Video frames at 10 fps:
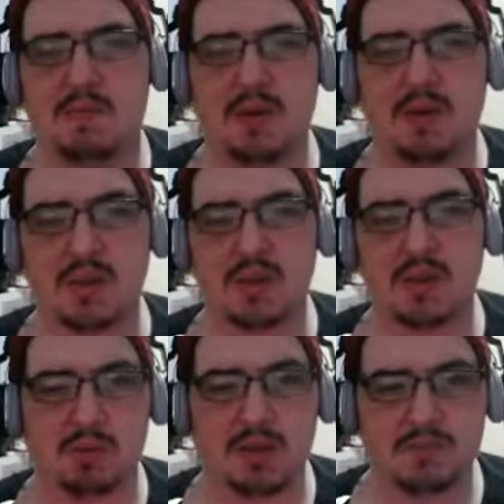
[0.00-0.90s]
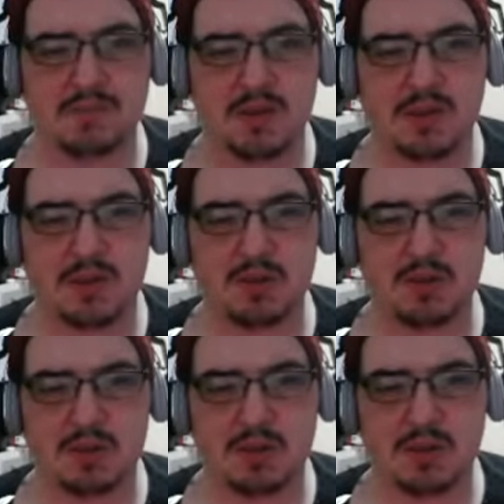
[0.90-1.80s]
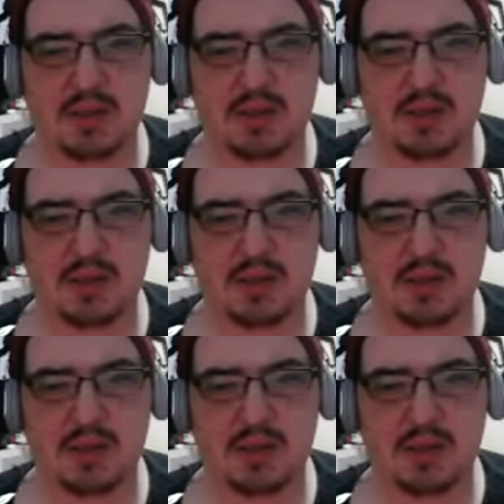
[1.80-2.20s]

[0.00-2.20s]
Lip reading: He's just chilling out over there.